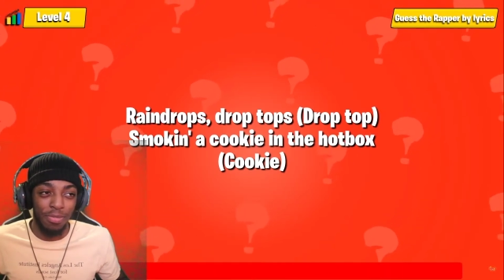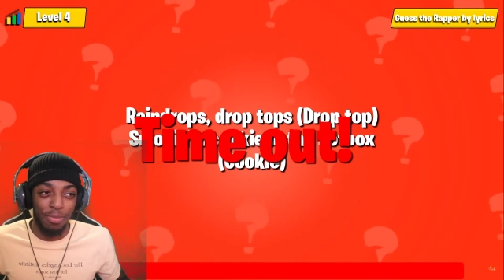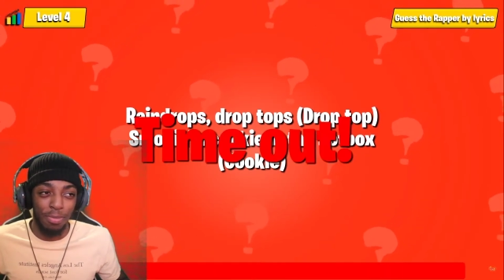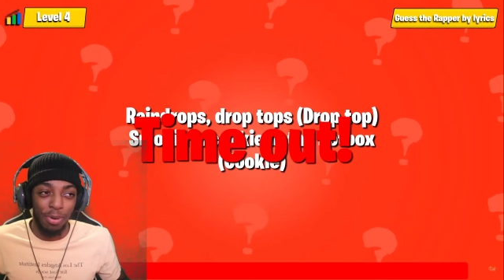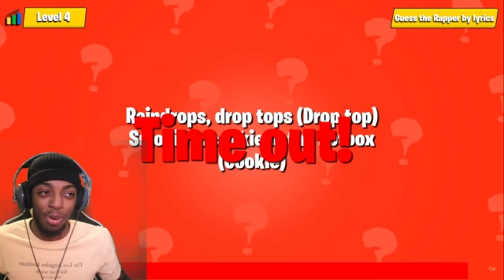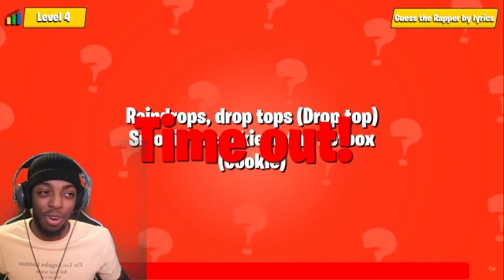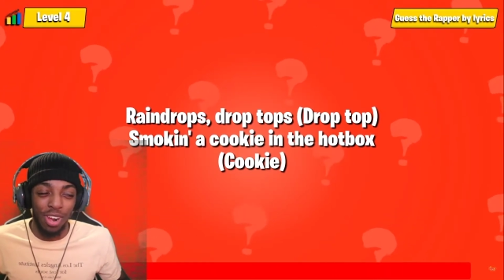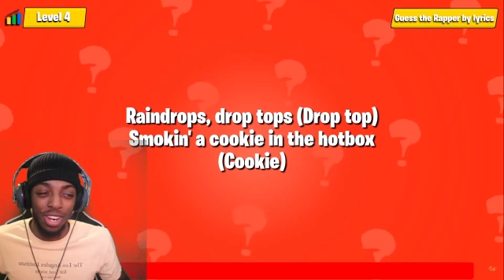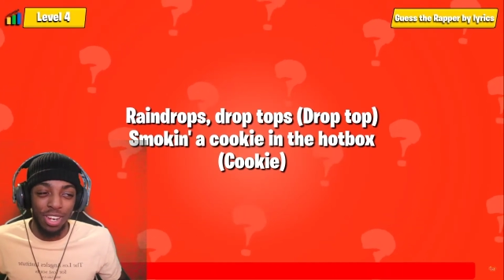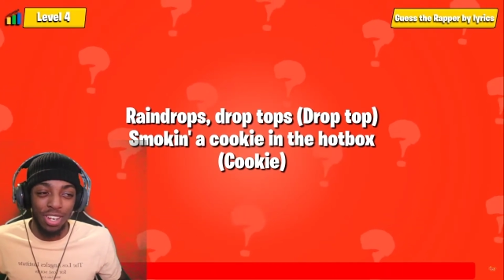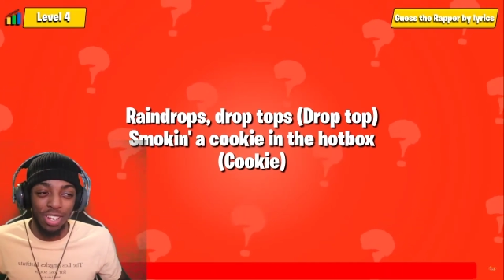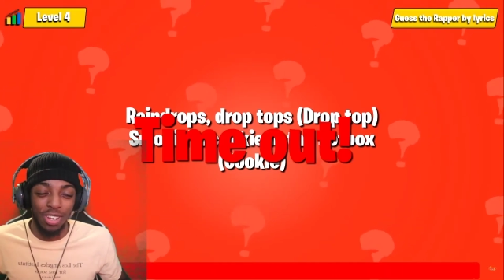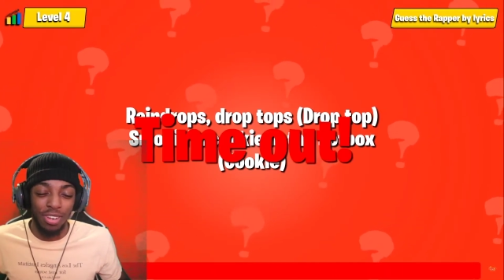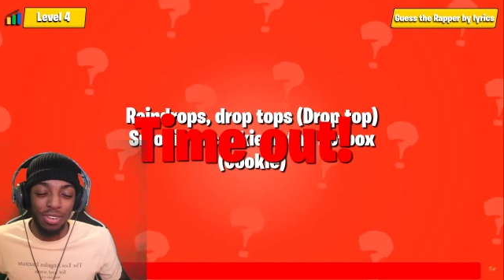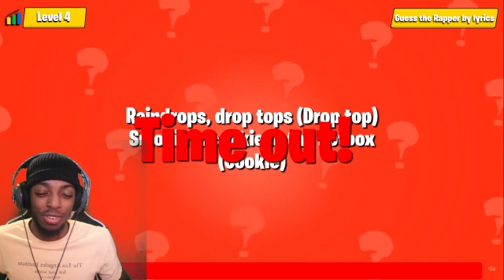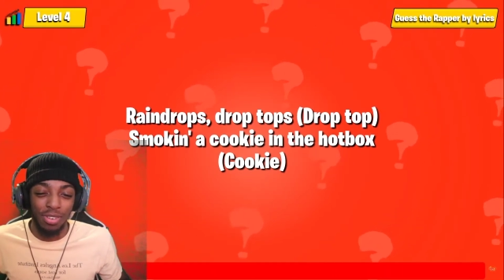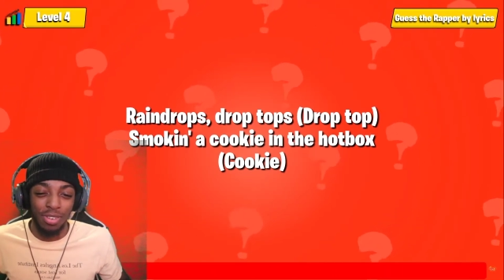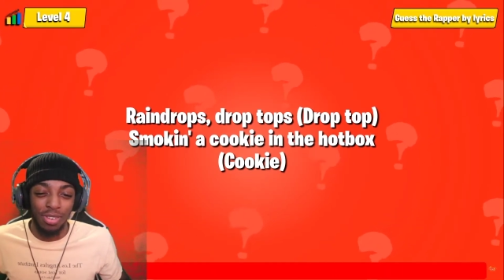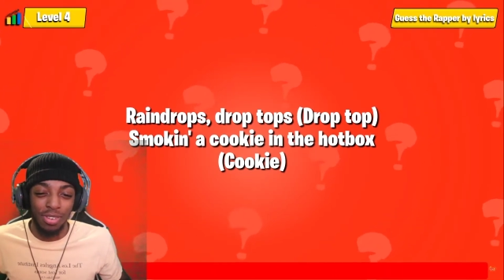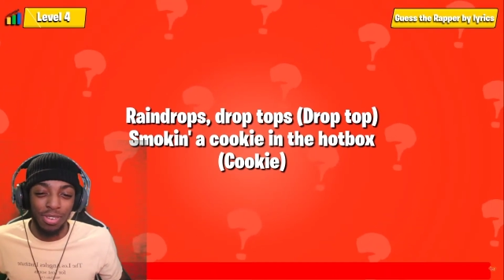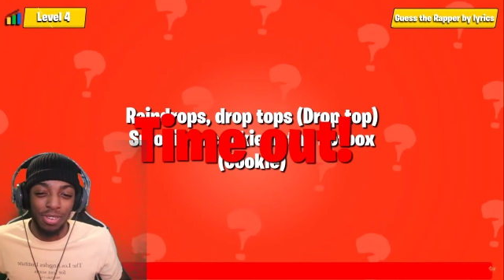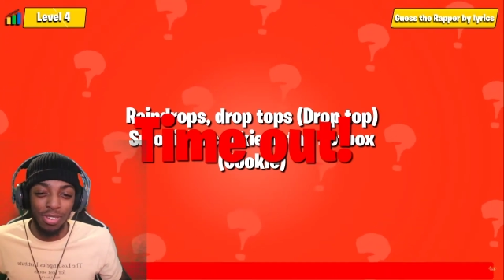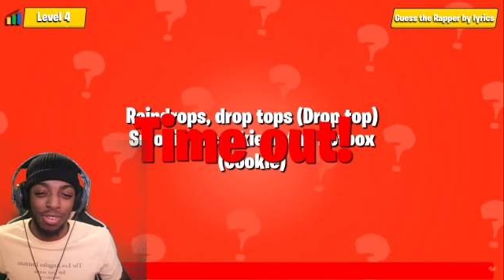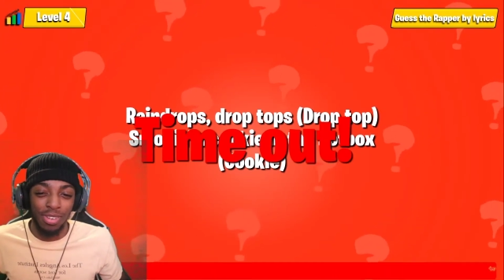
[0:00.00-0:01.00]
part though?
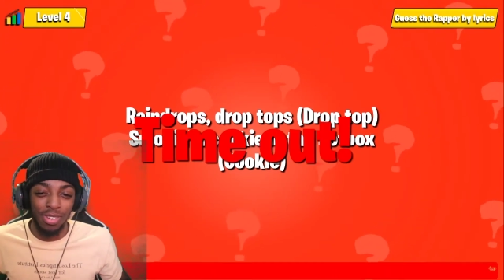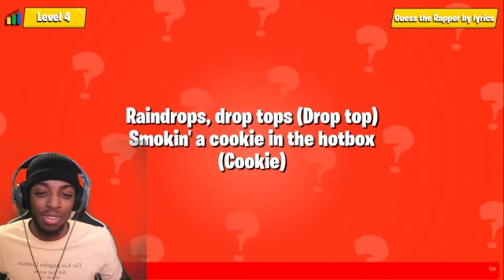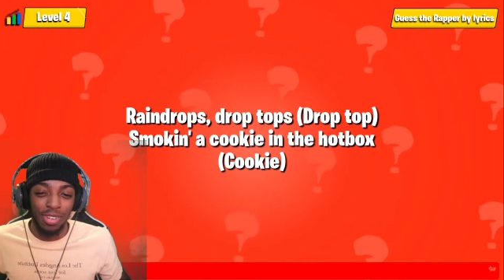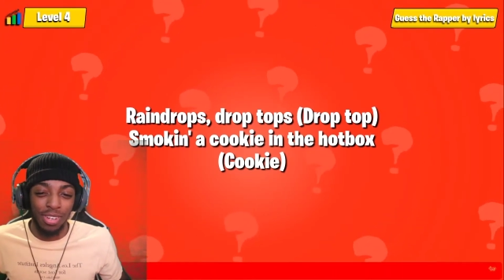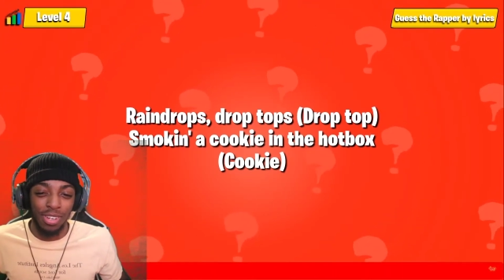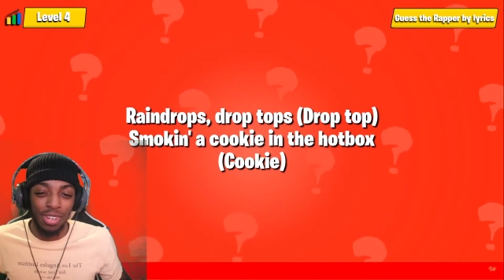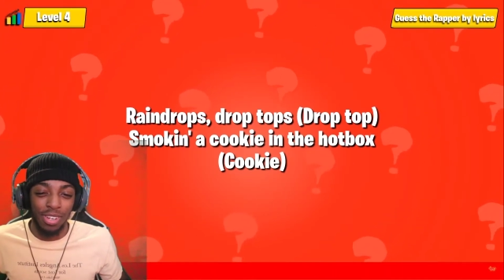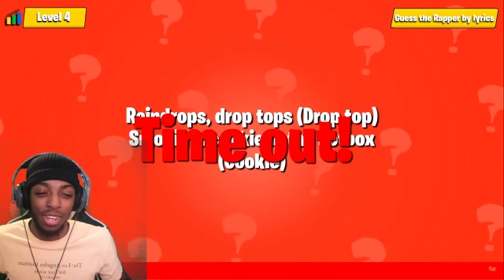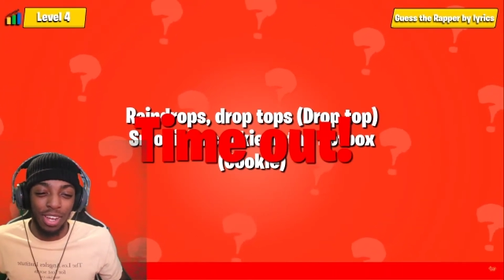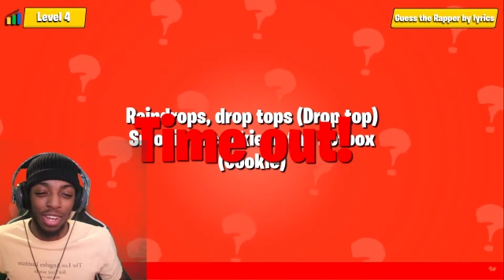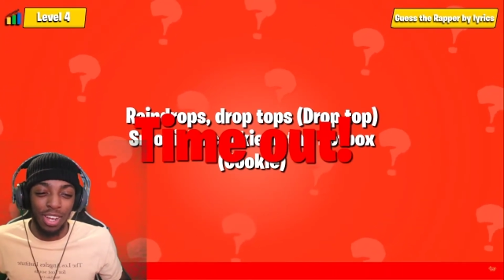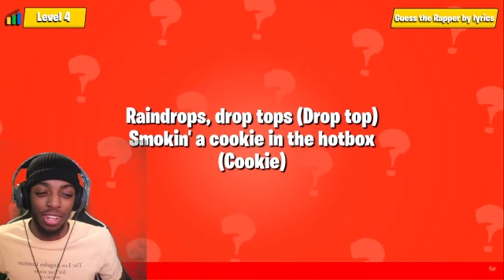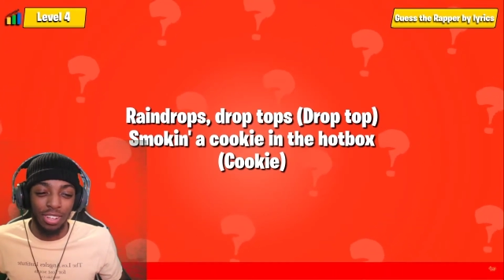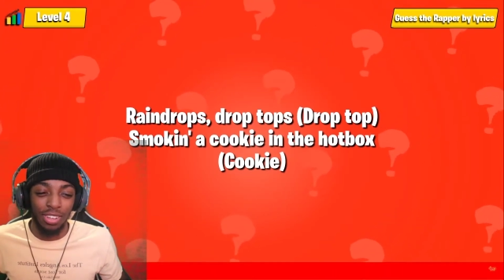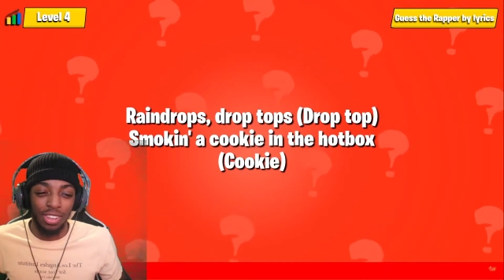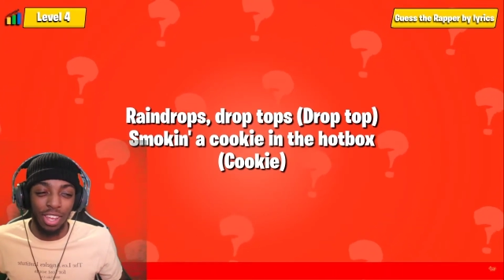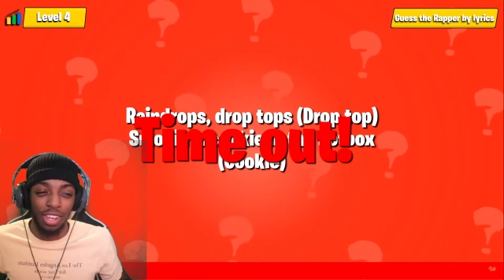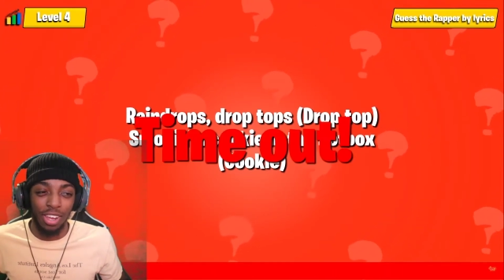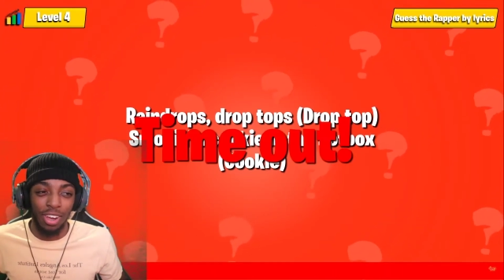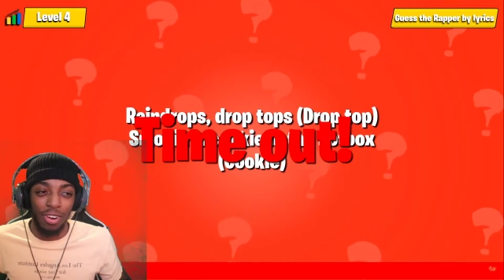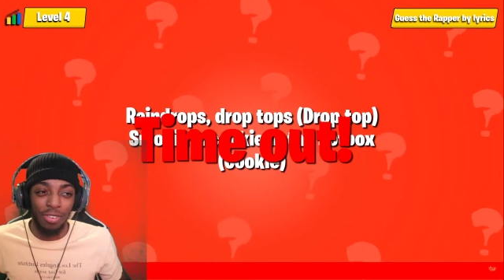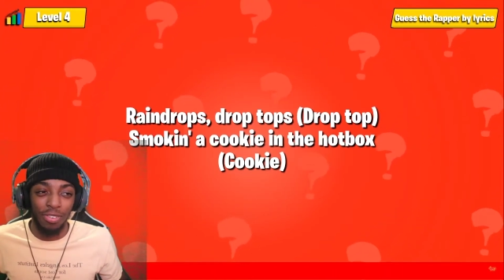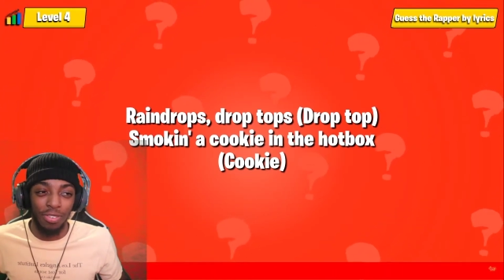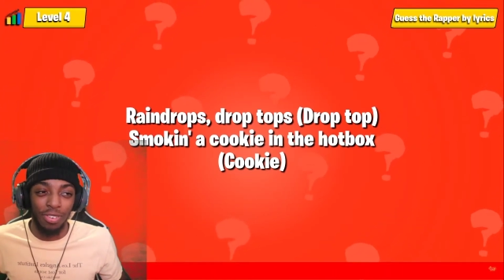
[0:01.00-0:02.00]
Uh, take
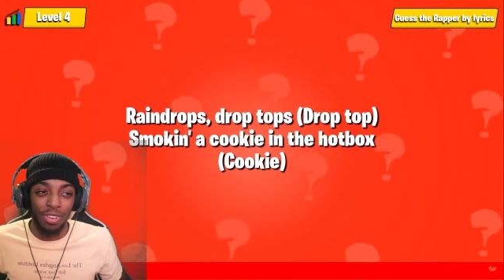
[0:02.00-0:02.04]
off.